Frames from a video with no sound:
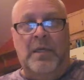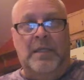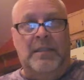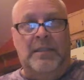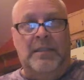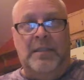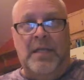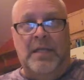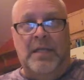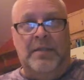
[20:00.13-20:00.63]

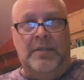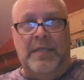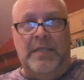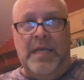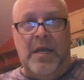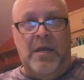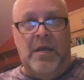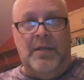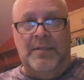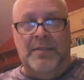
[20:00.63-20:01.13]
what
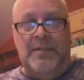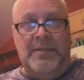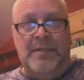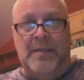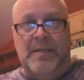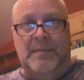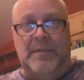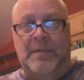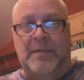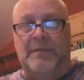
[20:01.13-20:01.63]
color they are in
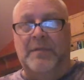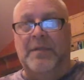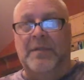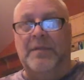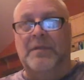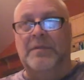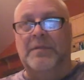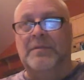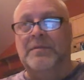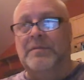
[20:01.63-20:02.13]
the summer,
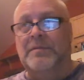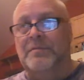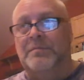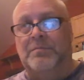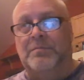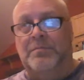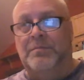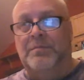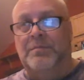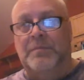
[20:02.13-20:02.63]

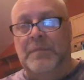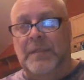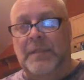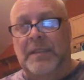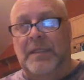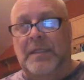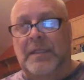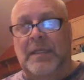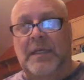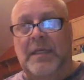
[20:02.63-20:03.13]

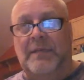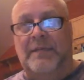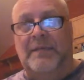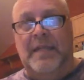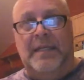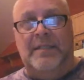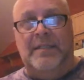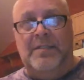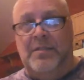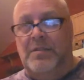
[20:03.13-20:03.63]

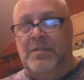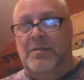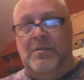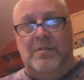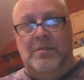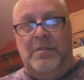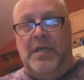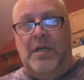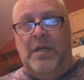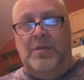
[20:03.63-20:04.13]
if they
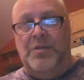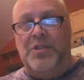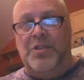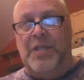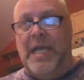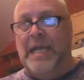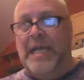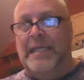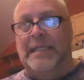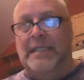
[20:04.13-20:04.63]

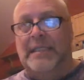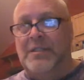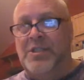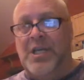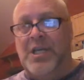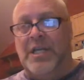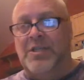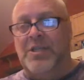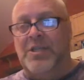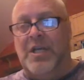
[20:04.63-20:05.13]
shed
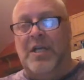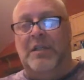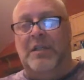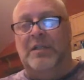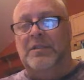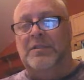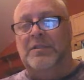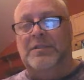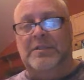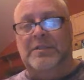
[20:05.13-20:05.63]
and change
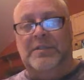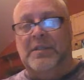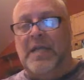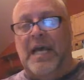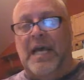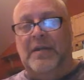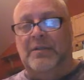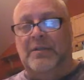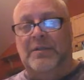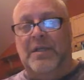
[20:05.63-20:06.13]

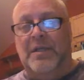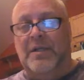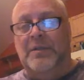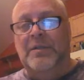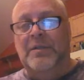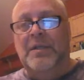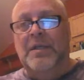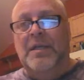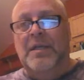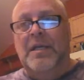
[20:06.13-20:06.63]
colors. I don't
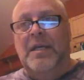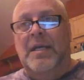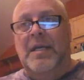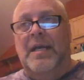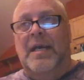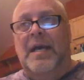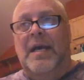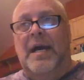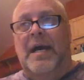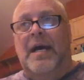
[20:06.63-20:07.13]
know.
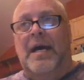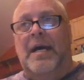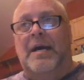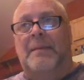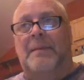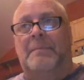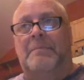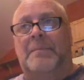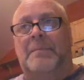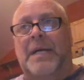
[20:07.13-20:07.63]

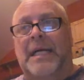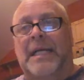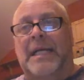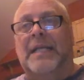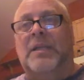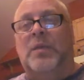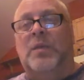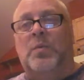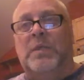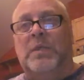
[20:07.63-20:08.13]

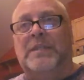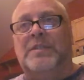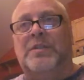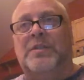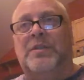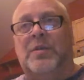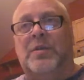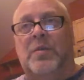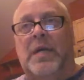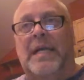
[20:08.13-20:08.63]
But in the
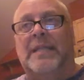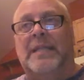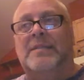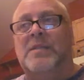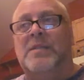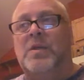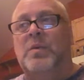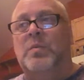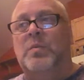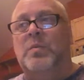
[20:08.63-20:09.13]
winter they're
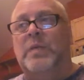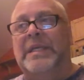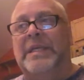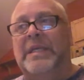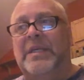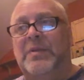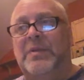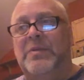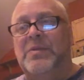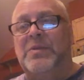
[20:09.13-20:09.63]
white. So we
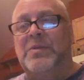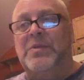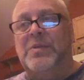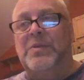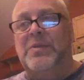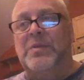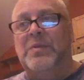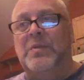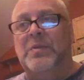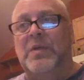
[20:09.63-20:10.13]
used
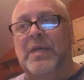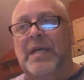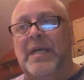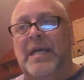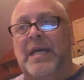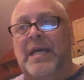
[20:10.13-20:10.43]
to.